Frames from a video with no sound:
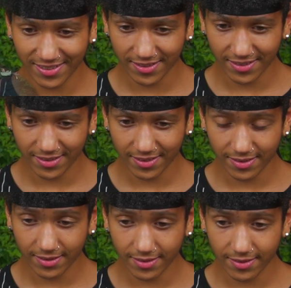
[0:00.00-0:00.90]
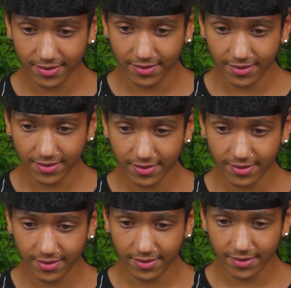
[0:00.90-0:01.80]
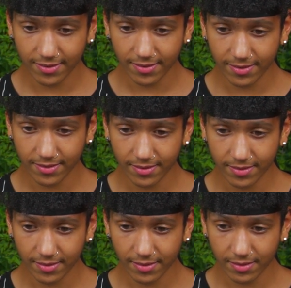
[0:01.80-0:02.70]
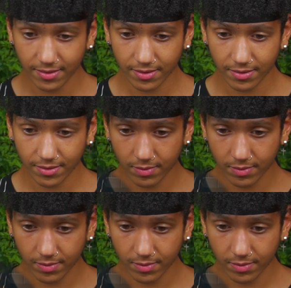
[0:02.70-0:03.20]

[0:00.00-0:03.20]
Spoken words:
No words are spoken by the person on screen.